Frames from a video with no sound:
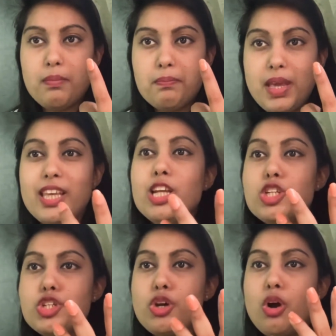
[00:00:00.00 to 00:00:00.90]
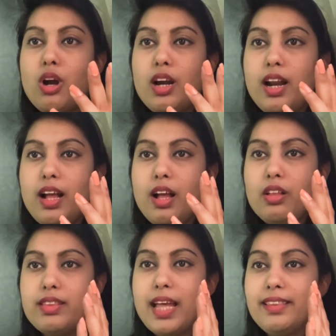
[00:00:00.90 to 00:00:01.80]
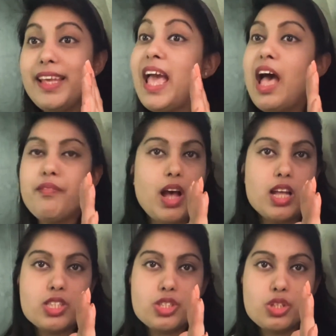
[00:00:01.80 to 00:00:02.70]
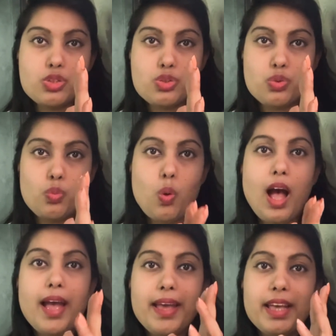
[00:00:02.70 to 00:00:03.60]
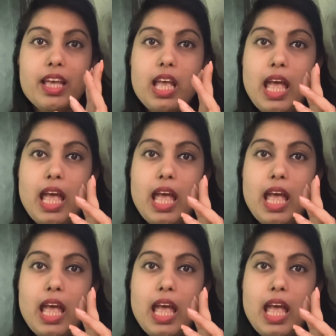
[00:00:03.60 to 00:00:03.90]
making sure that they have answers to why